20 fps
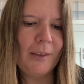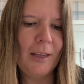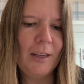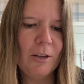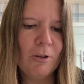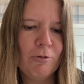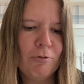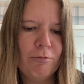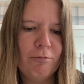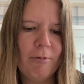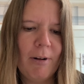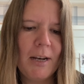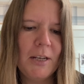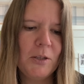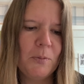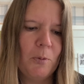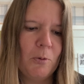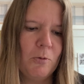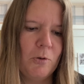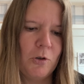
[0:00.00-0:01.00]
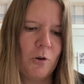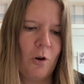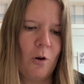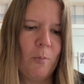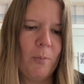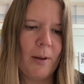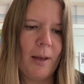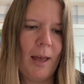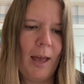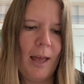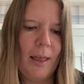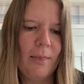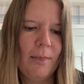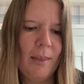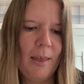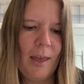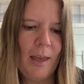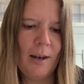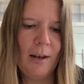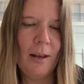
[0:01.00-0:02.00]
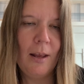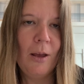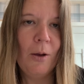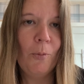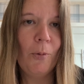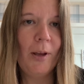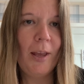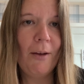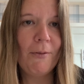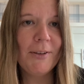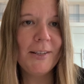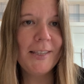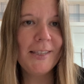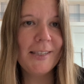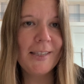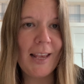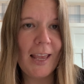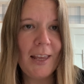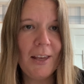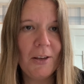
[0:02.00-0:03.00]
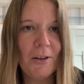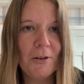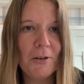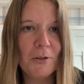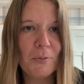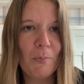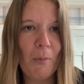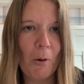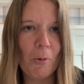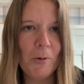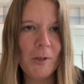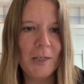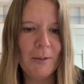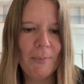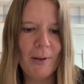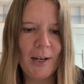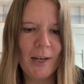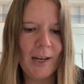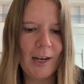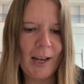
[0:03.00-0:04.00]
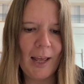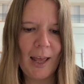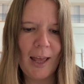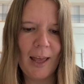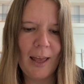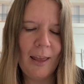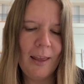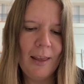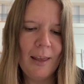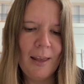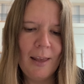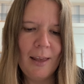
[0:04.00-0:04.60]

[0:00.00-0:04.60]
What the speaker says: Incredible job. And then we have a second multi-millionaire.